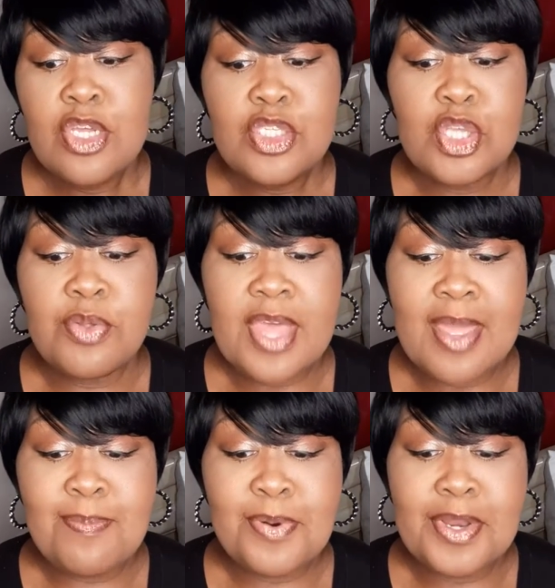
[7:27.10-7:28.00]
So
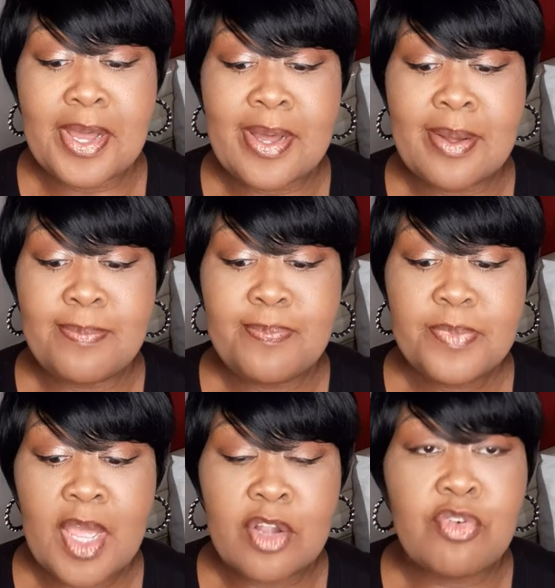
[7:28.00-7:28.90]
they put
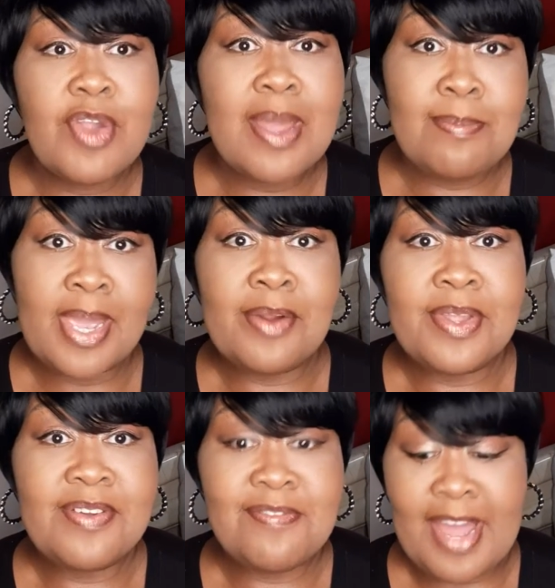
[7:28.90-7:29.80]
a
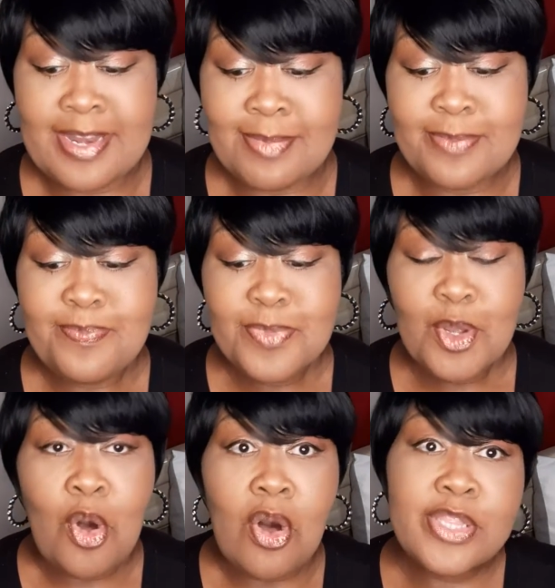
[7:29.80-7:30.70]
cranberry vitamin
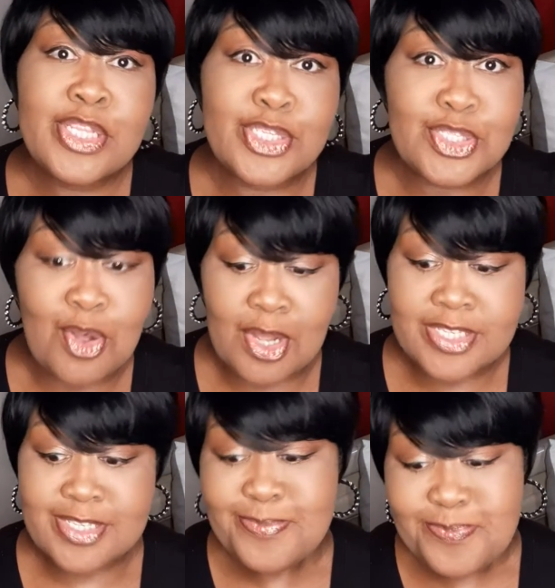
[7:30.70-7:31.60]
called the
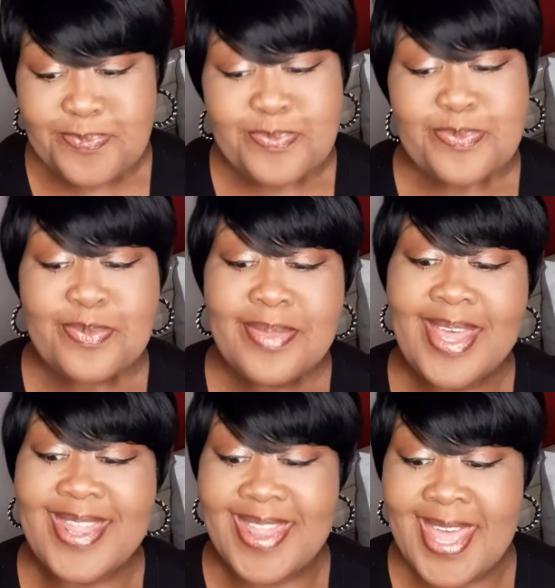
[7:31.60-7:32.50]
sauce.
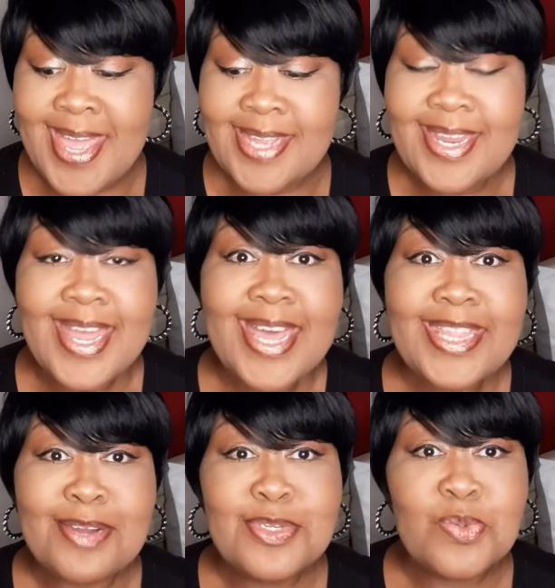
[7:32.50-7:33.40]
And then
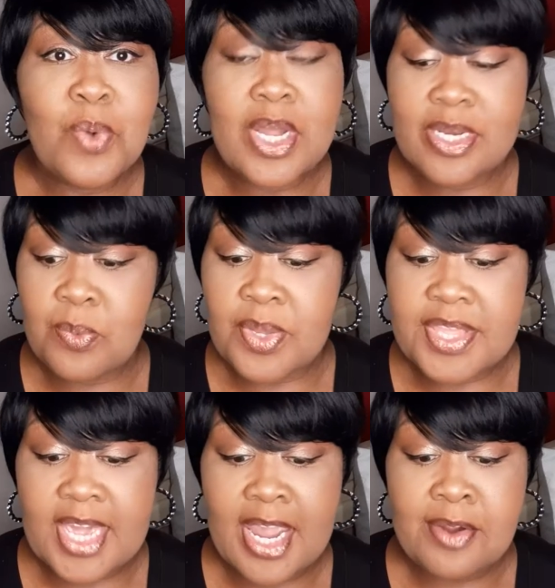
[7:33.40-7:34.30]
there is one
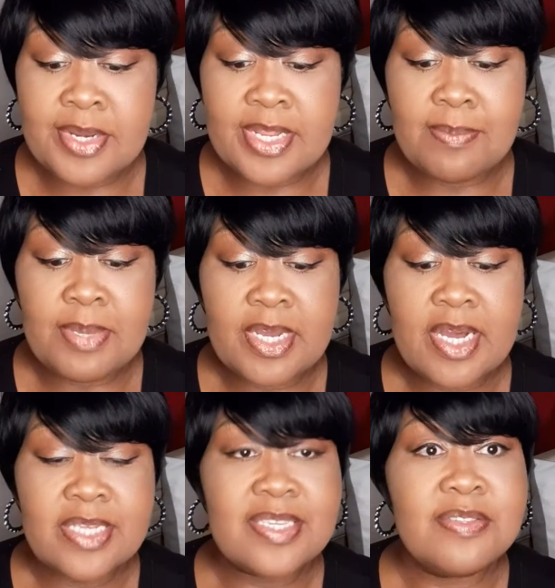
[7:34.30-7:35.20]
with keratin
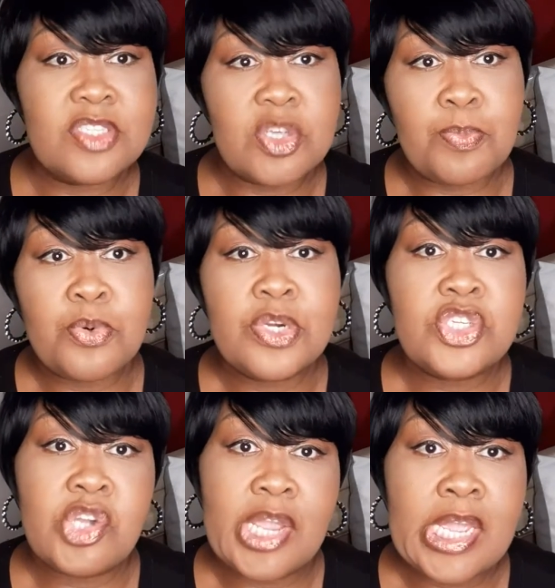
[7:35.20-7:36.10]
because
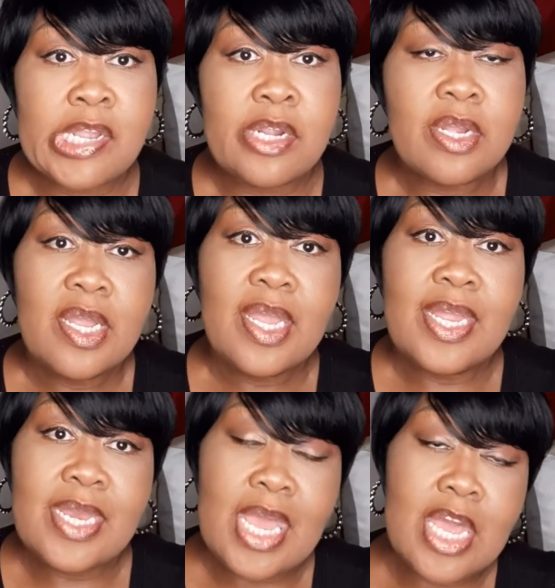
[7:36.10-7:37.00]
support your hair
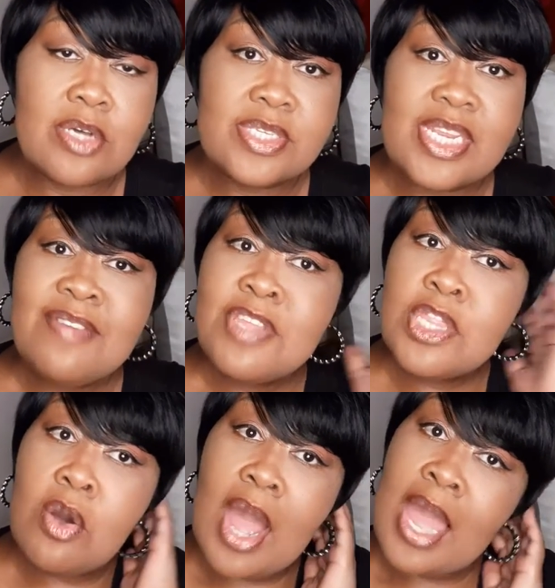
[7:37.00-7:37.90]
and nails. And even
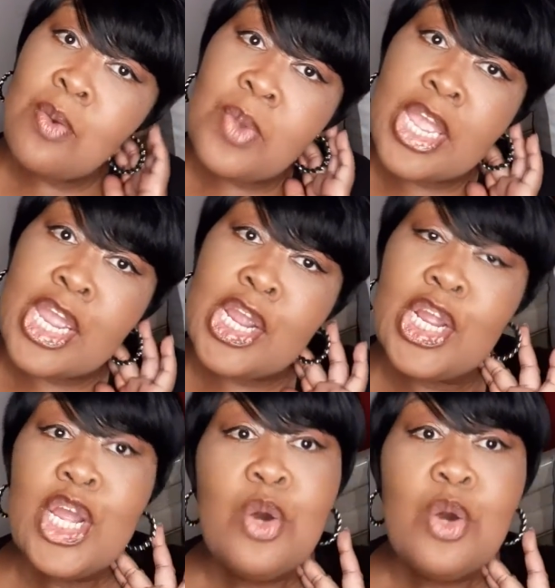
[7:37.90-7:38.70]
though I wear